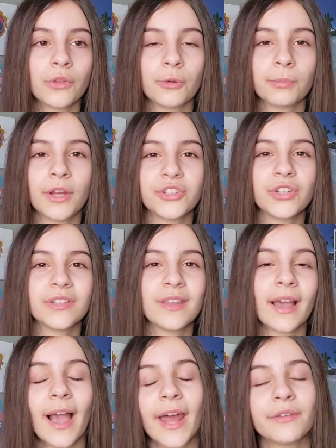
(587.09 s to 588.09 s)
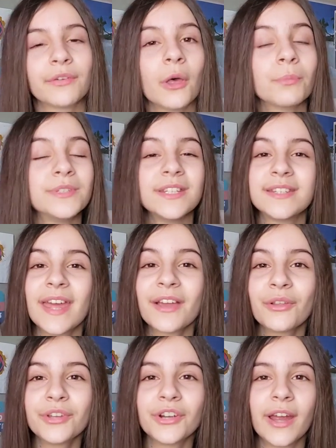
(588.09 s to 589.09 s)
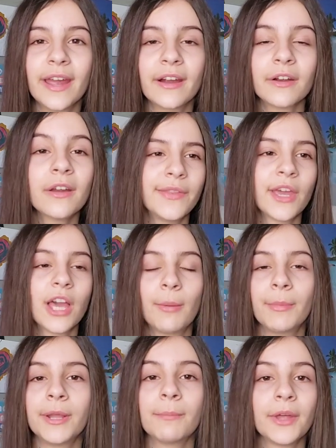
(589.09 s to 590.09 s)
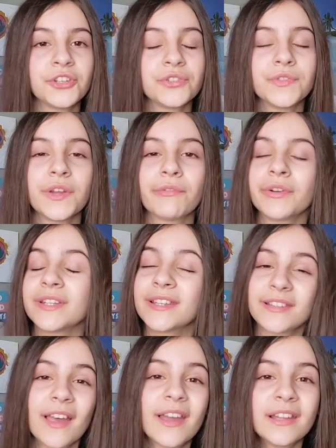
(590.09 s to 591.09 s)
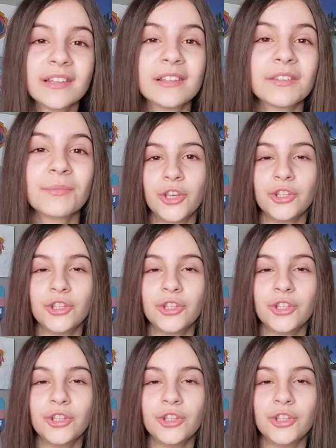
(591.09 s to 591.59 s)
They're brushes that kind of help detangle your hair, and they come in a bunch of different designs.